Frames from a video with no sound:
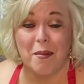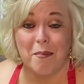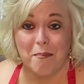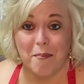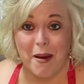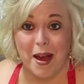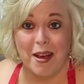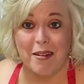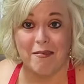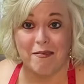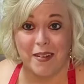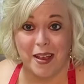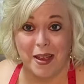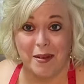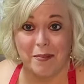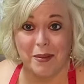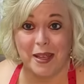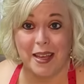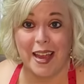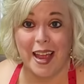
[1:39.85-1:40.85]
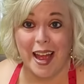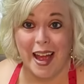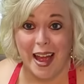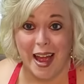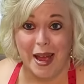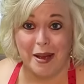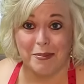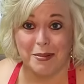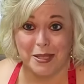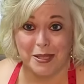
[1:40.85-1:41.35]
my family
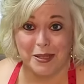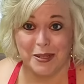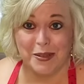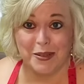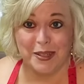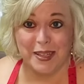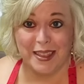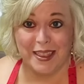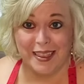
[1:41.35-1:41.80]
absolutely